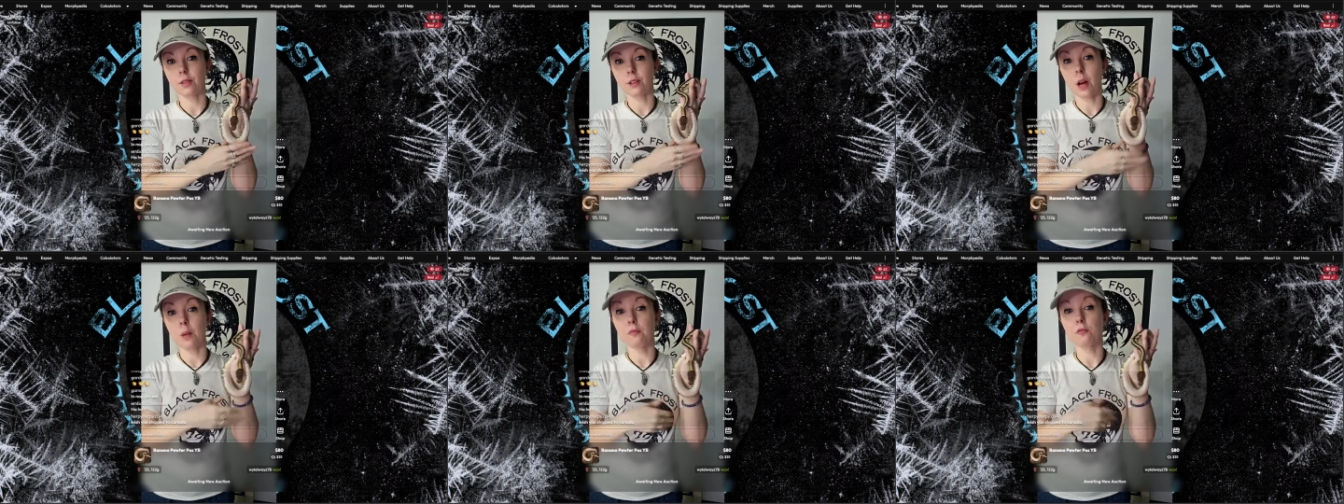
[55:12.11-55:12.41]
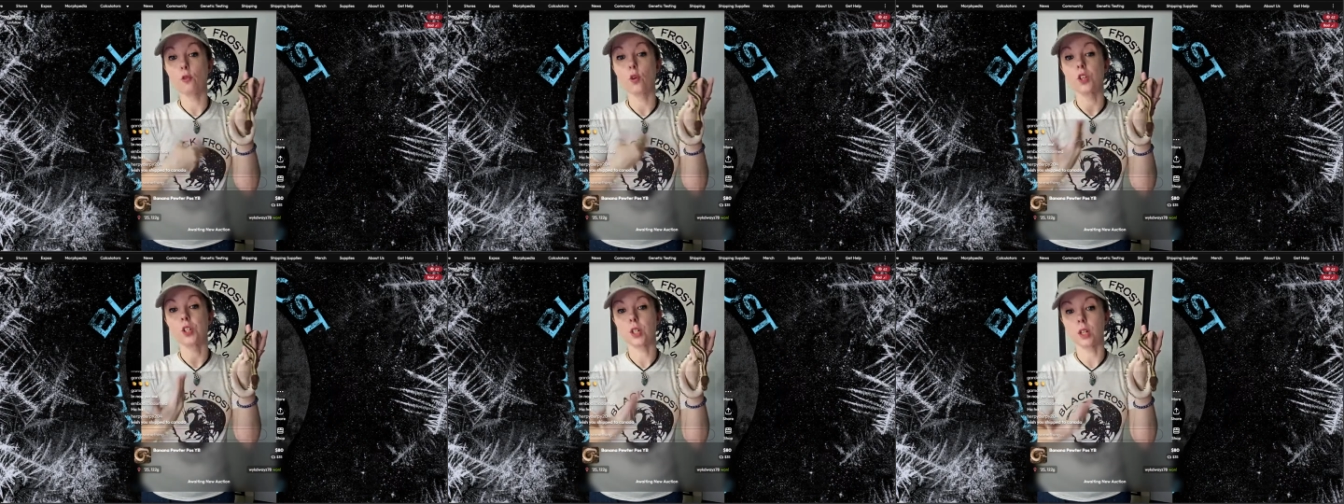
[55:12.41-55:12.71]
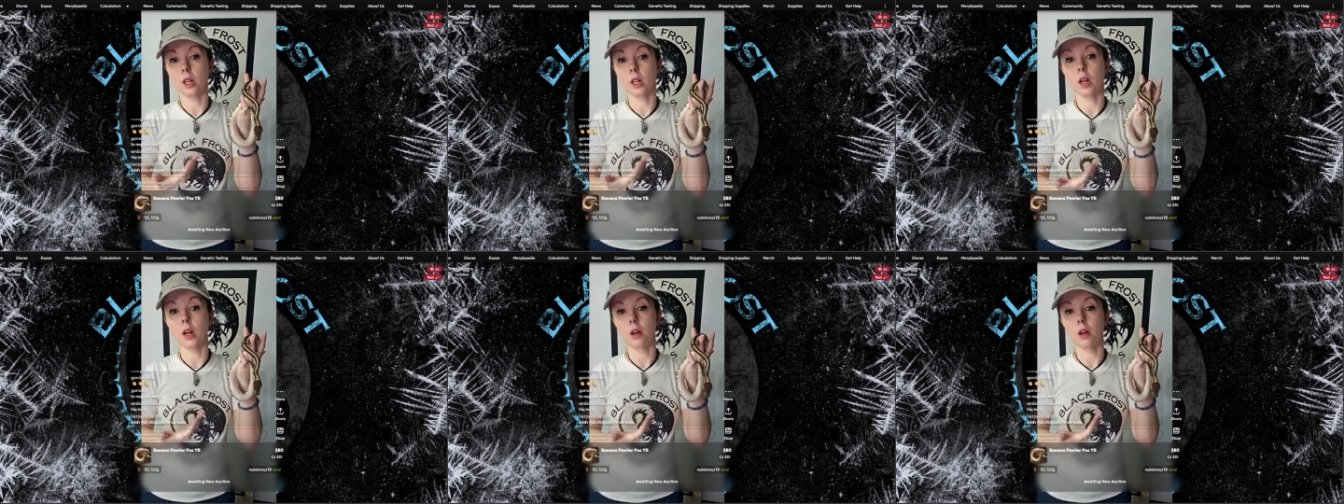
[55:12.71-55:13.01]
I'm
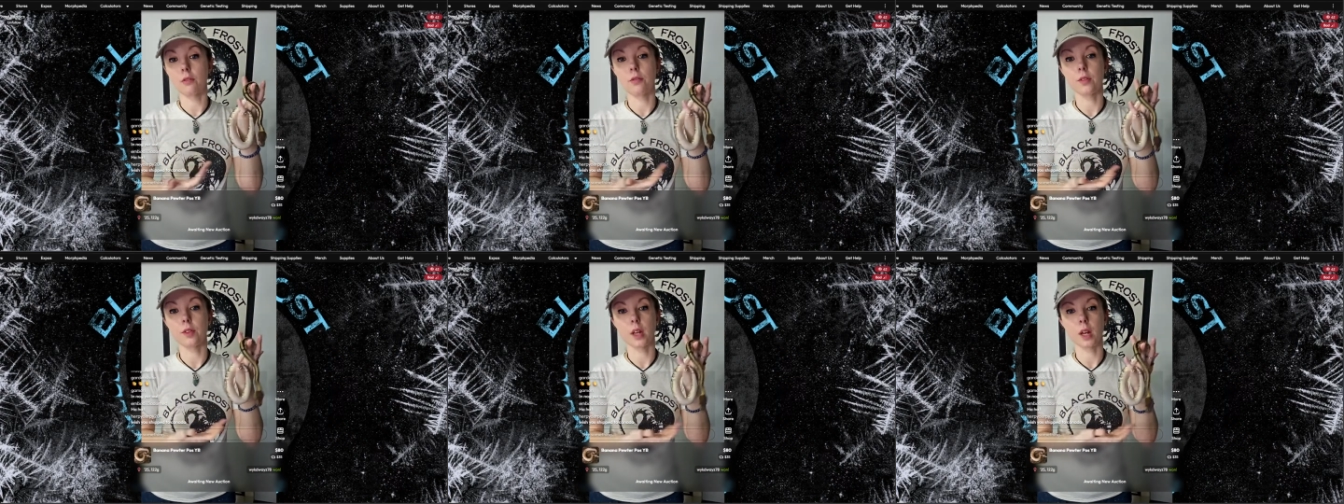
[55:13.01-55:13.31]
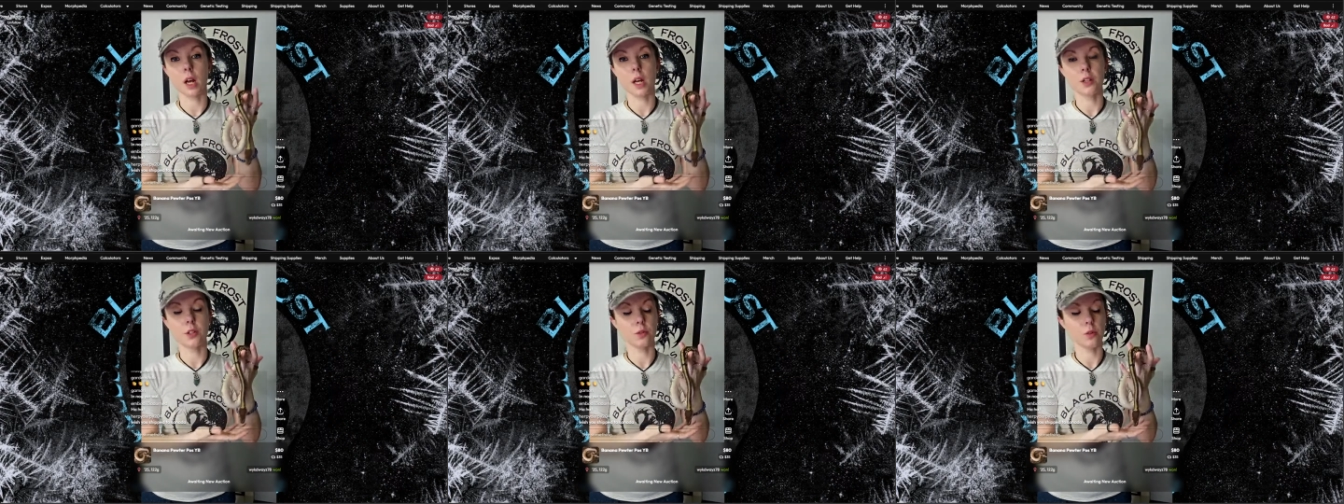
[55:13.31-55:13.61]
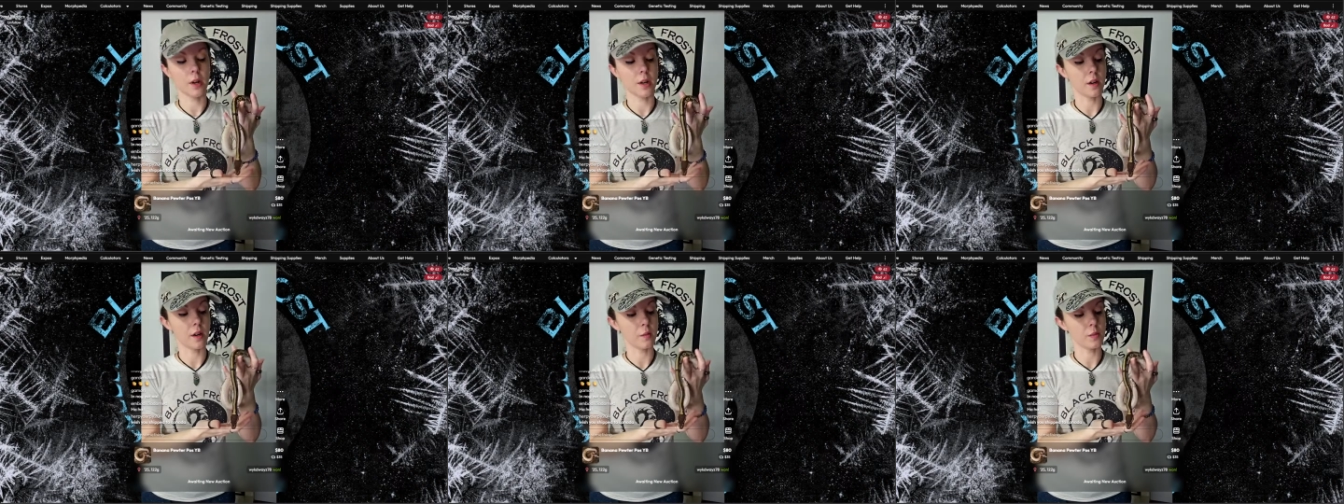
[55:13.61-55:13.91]
fortunate enough that I
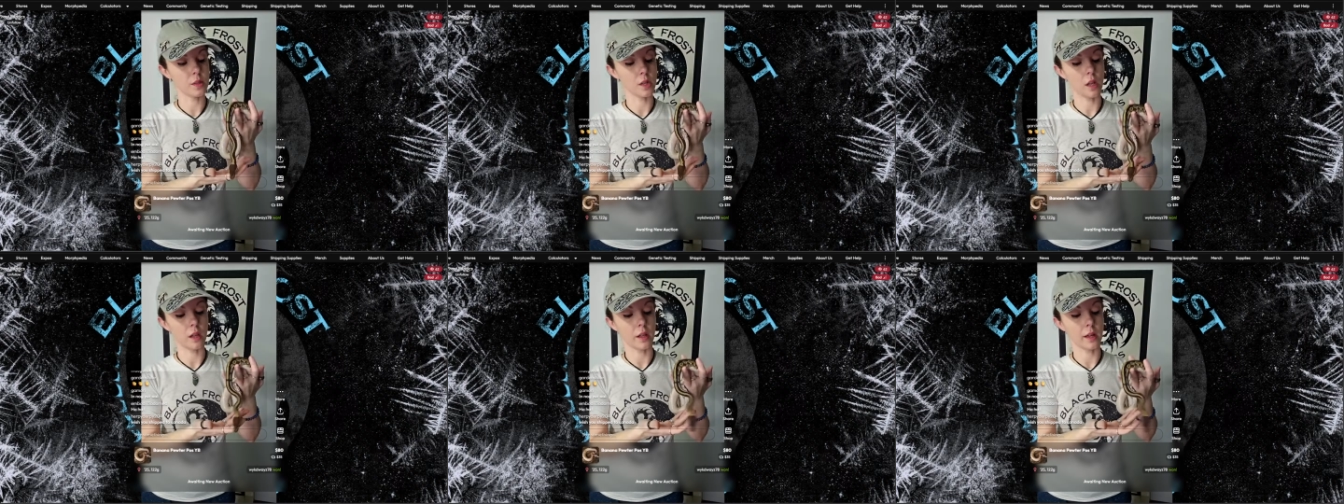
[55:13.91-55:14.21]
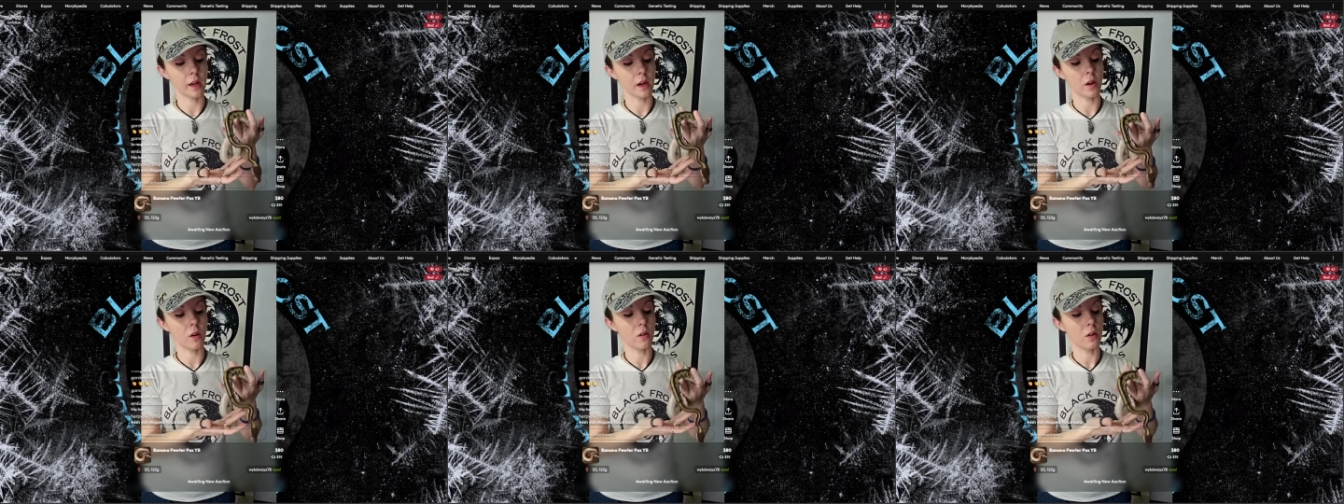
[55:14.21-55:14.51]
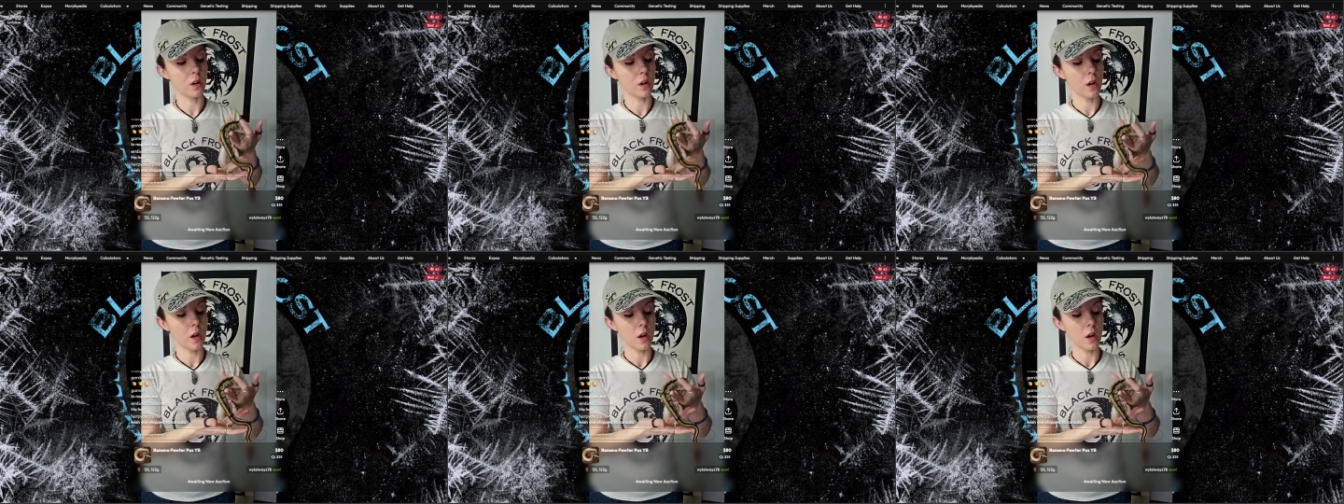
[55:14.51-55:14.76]
do end up selling out.